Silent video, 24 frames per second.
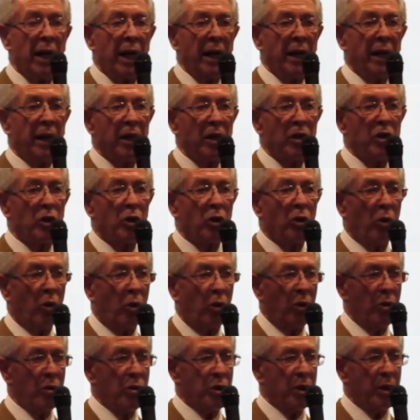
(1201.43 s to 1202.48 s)
English
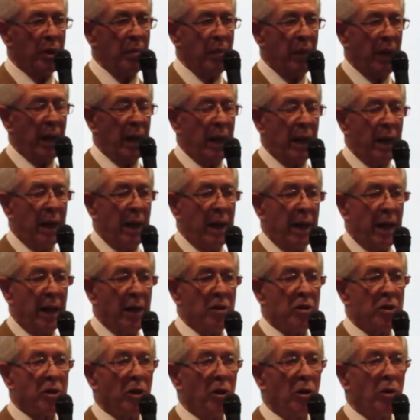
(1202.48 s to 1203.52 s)
cause.
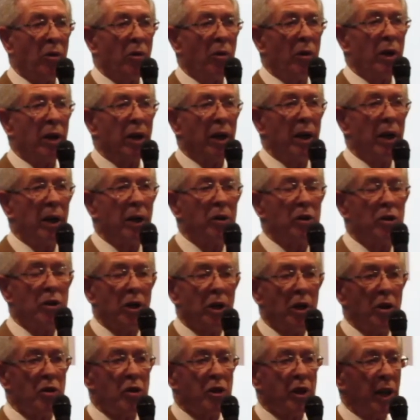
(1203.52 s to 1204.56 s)
And so
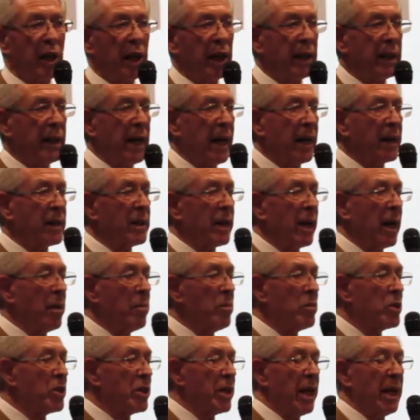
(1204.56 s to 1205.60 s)
Churchill at that
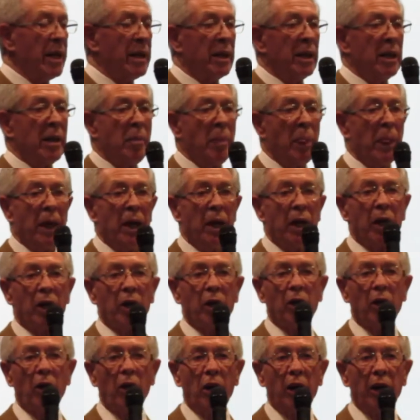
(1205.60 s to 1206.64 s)
time said,
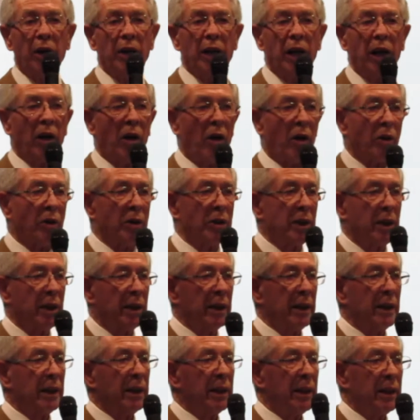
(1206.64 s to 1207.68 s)
collar the lot,
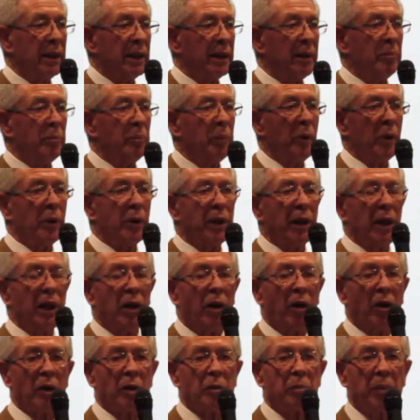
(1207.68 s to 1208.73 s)
put the
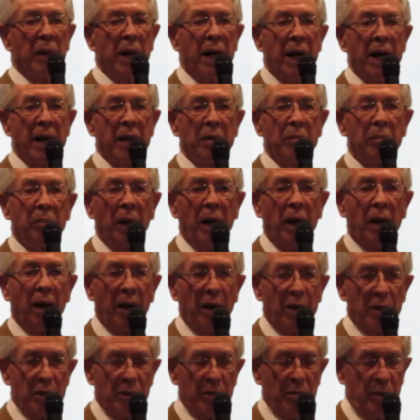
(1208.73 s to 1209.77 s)
lot behind
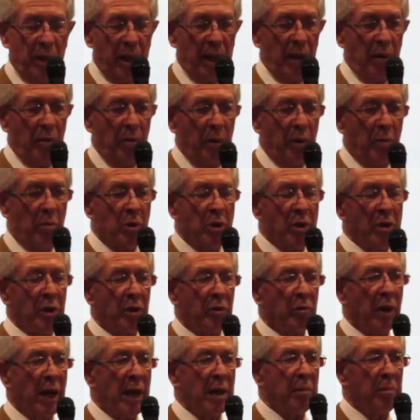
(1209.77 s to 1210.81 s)
bars. Well, it
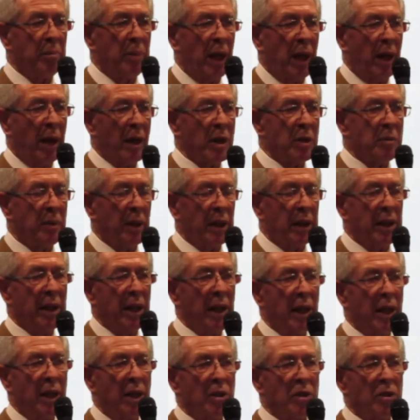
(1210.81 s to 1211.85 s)
wasn't quite bars, but
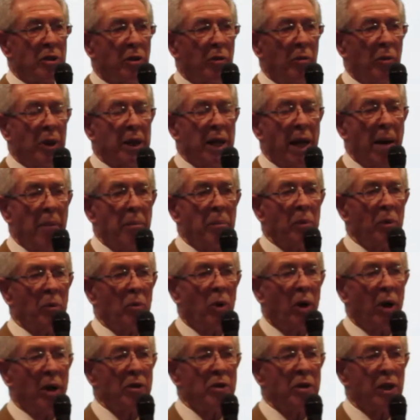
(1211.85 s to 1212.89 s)
so what happened
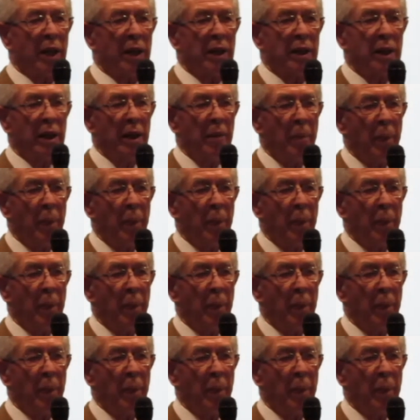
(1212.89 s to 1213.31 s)
was that